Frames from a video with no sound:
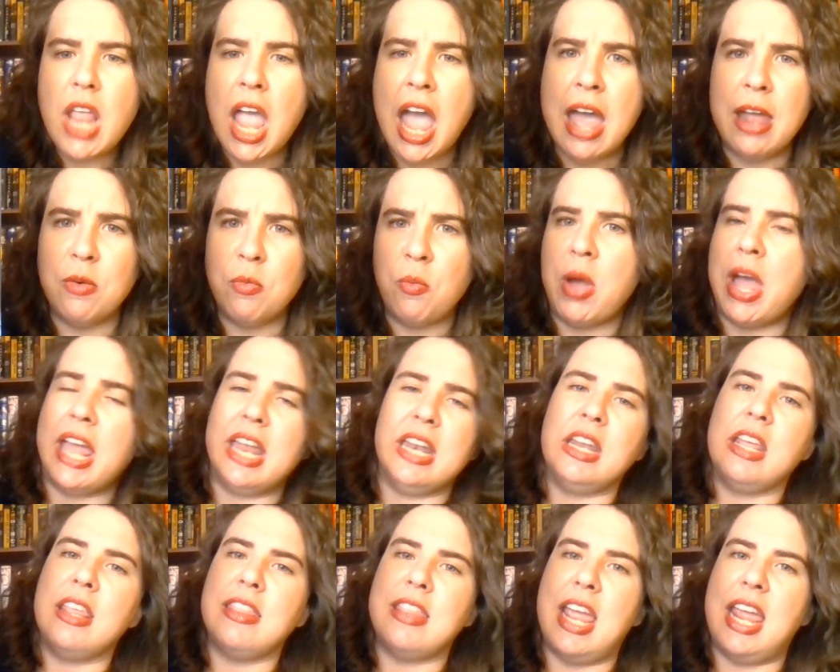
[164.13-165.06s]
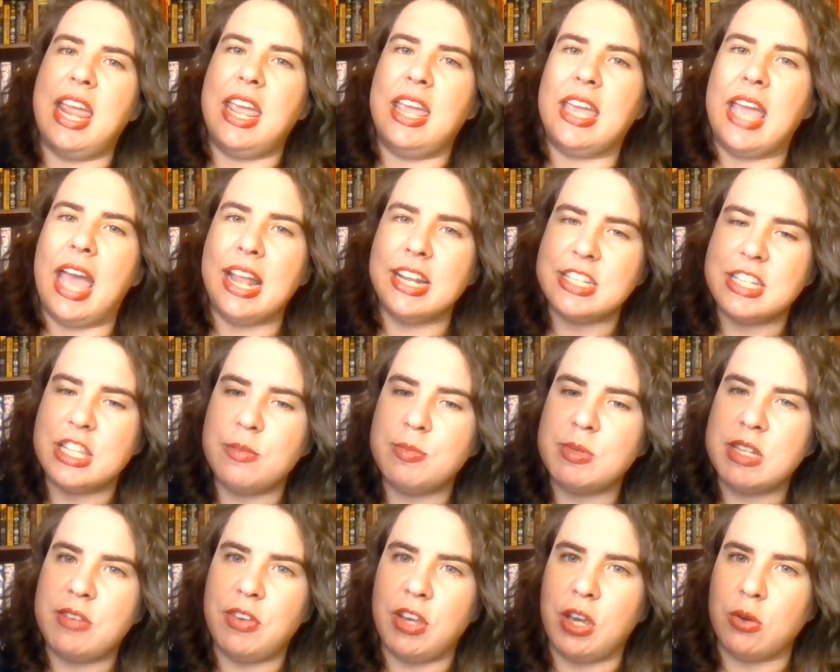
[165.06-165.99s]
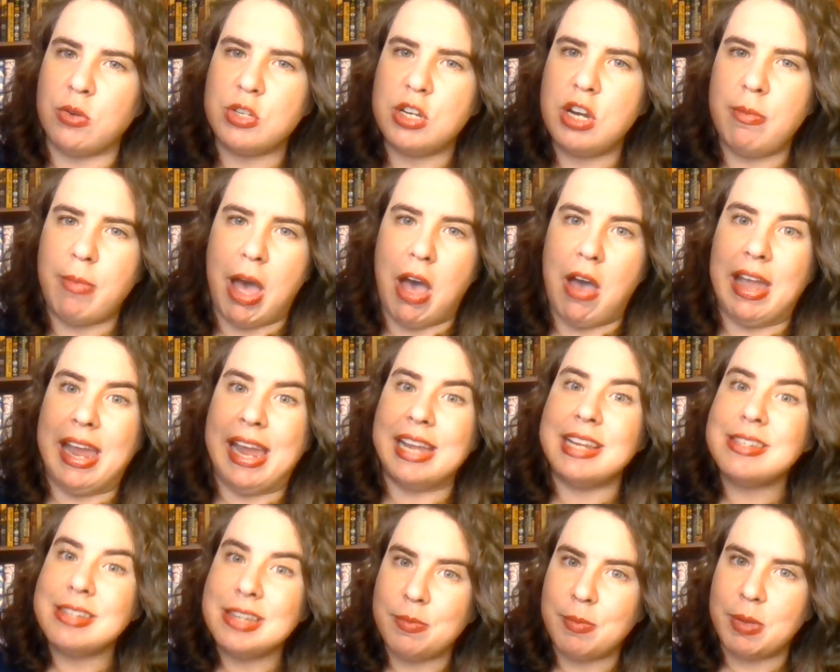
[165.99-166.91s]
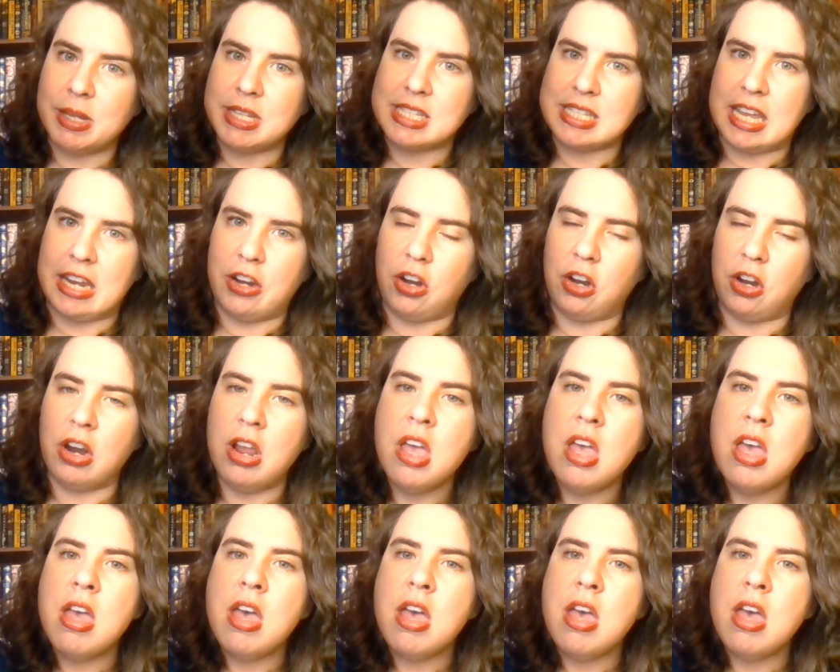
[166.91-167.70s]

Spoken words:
And when they get into the Pacific Ocean about 18 months later,